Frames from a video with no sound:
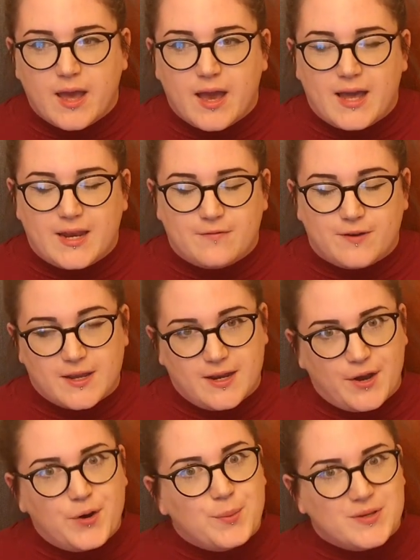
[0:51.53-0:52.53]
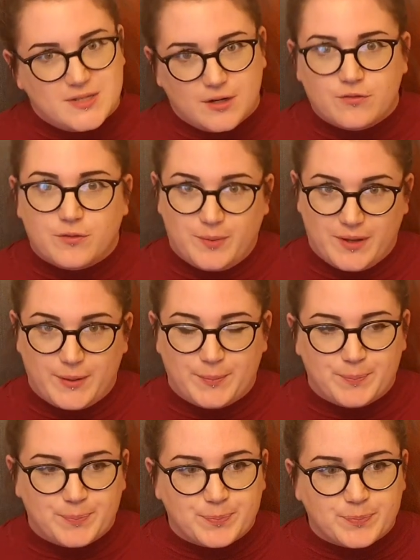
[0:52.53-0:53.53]
And if I can help myself a bit
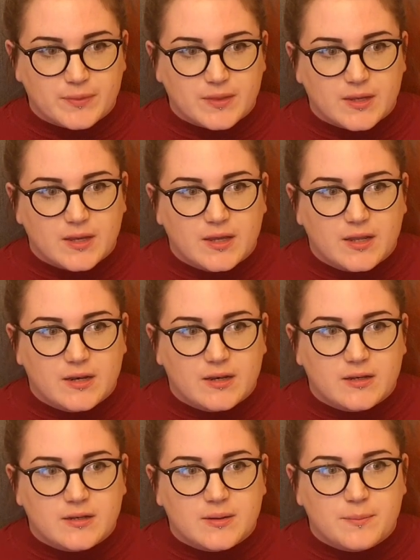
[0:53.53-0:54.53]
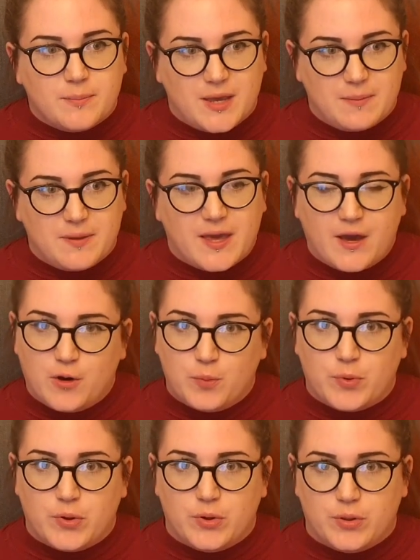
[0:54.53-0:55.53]
and maybe
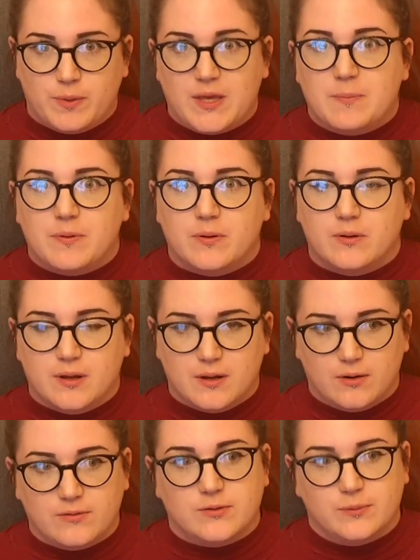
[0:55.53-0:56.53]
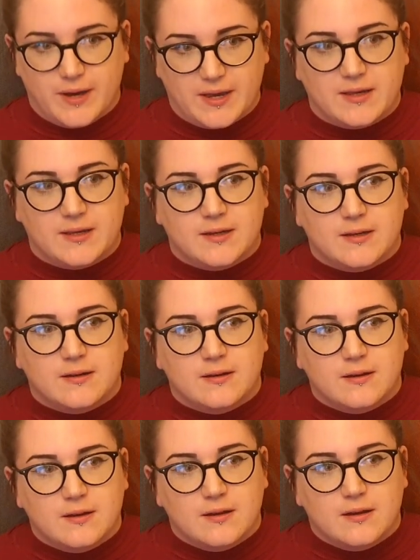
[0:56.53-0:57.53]
help other people along the way,
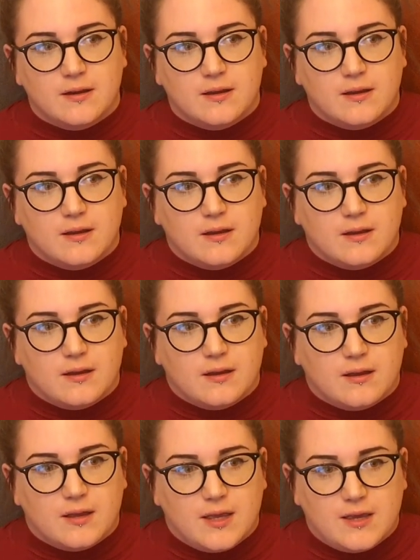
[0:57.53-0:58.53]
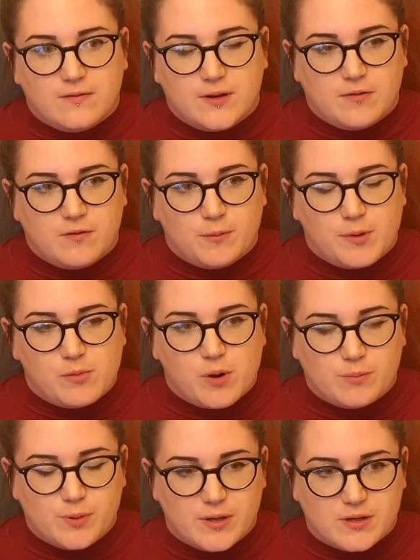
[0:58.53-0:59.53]
even if it be
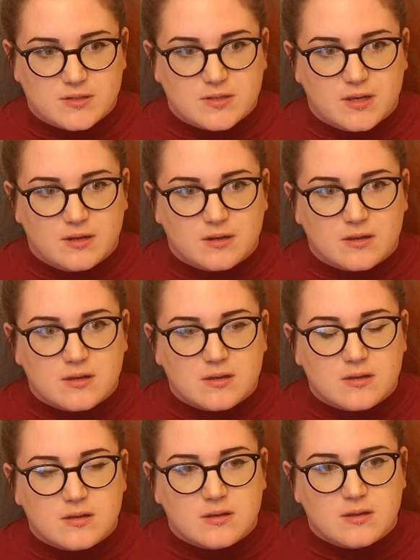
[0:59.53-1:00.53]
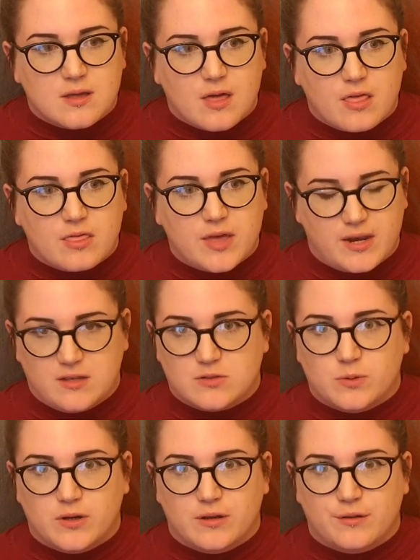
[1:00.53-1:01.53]
one person, then it's
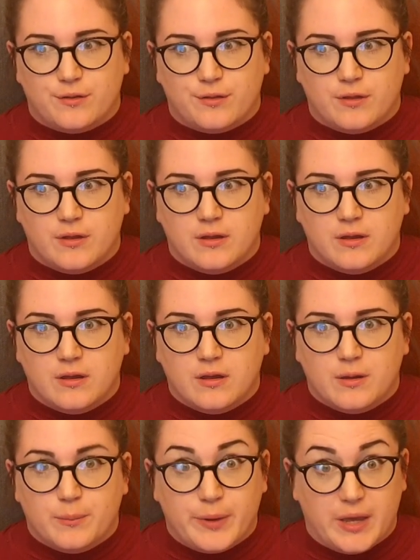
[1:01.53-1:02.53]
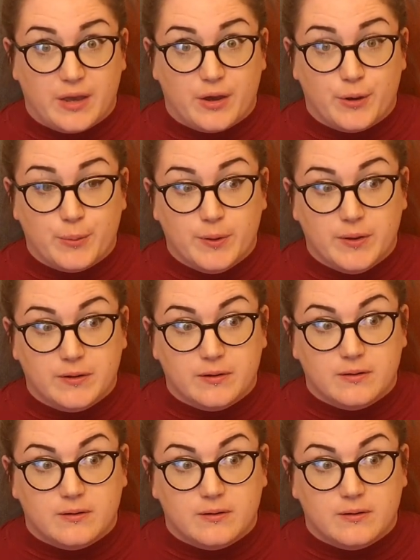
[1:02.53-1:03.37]
worth being open